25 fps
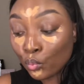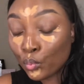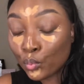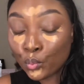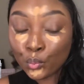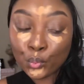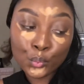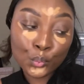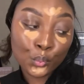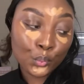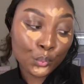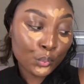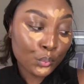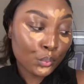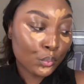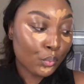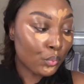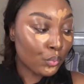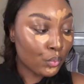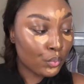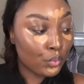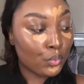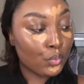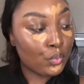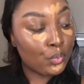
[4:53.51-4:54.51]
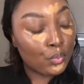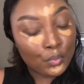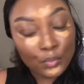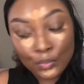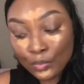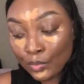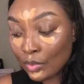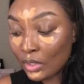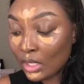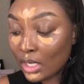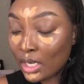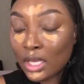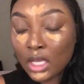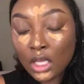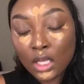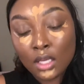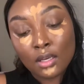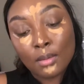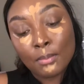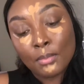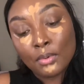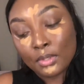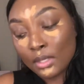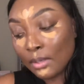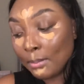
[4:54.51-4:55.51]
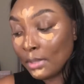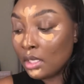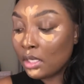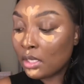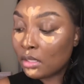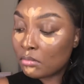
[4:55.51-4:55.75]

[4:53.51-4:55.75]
and it naturally highlights, honey.